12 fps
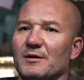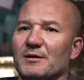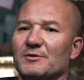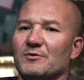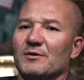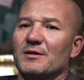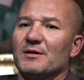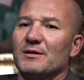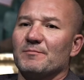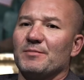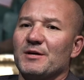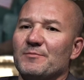Is there
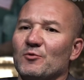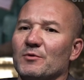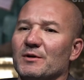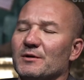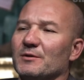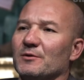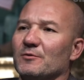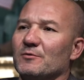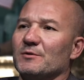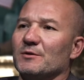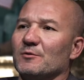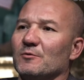anything people can
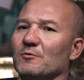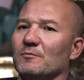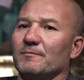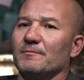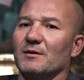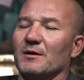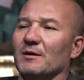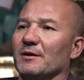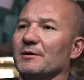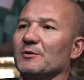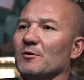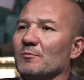do to
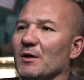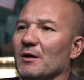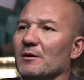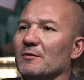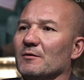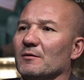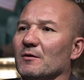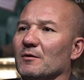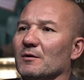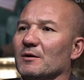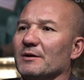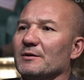clean their blood
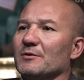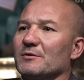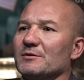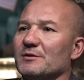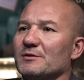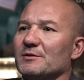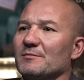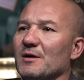or clean their system